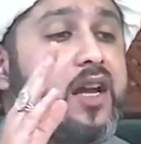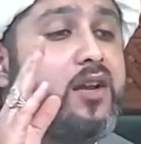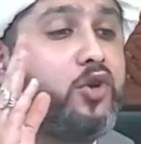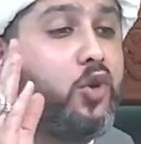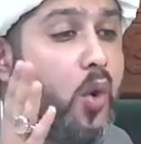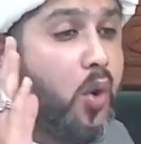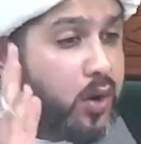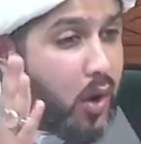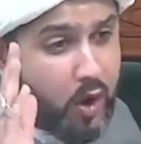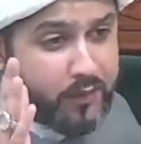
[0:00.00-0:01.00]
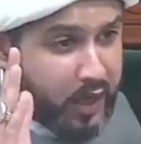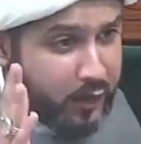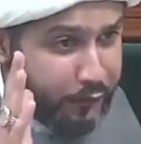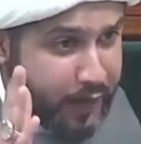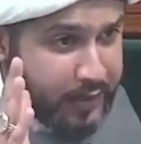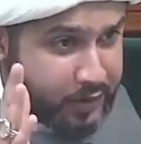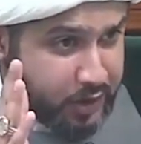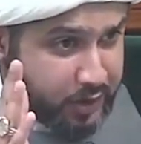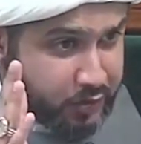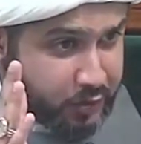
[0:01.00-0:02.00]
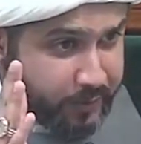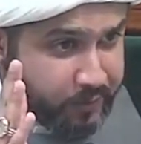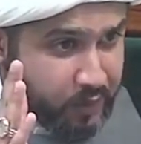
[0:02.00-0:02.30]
the Noor on their faces.